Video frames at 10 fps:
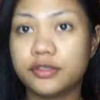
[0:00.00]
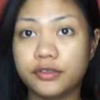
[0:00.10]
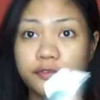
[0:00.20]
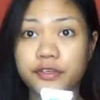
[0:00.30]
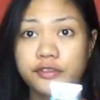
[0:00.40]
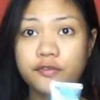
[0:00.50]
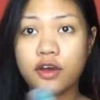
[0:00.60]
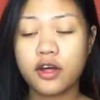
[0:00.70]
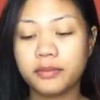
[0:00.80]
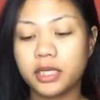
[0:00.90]
So first of
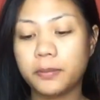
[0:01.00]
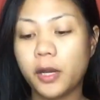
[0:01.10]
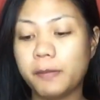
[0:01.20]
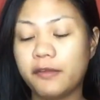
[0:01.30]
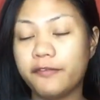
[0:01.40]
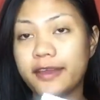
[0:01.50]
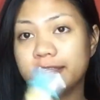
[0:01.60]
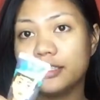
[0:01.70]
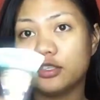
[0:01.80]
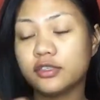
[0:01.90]
all, I'm going to prime my
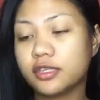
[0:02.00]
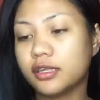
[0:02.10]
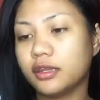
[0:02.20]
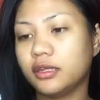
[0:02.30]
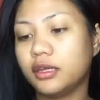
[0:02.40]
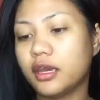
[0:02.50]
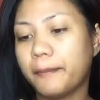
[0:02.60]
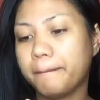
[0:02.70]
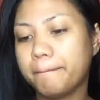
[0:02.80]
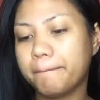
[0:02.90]
face using the
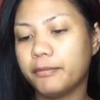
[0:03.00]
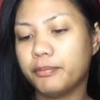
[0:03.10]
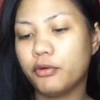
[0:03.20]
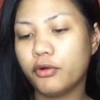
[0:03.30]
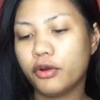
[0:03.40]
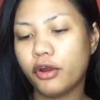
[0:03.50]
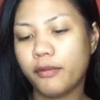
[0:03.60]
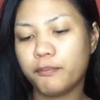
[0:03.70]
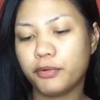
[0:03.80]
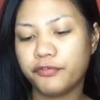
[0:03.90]

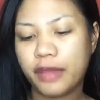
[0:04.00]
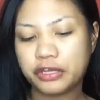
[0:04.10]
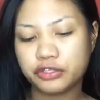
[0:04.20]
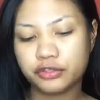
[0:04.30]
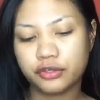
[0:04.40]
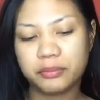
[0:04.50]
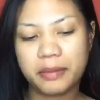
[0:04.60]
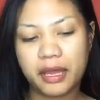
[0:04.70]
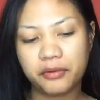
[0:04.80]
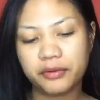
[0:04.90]
Pore Professional
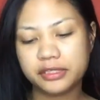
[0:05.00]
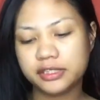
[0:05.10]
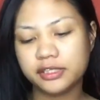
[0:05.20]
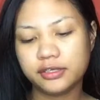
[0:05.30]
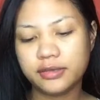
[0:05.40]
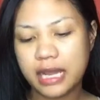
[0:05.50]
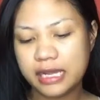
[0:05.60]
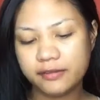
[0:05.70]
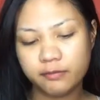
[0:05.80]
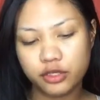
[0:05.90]
Matte Rescue. I
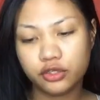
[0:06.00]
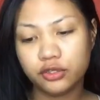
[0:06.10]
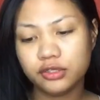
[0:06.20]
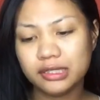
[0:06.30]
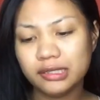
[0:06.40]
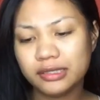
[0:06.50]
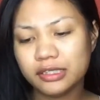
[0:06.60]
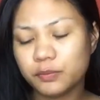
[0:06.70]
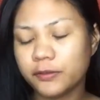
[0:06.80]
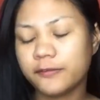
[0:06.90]
have been using this
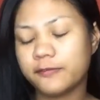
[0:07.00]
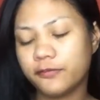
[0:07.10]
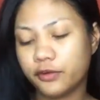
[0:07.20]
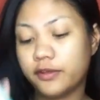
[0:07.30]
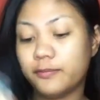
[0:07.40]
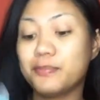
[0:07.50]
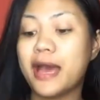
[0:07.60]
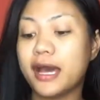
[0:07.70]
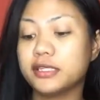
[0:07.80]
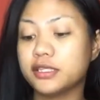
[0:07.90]
for the
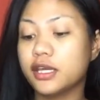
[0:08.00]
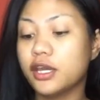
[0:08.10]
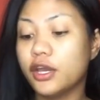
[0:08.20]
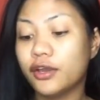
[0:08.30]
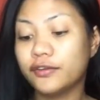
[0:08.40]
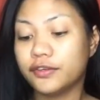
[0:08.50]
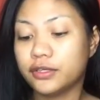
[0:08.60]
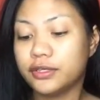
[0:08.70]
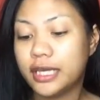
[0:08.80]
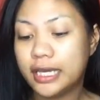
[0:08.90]
past
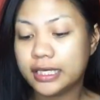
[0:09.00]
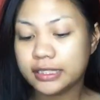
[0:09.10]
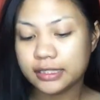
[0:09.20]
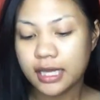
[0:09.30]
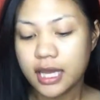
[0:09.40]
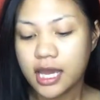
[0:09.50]
few days.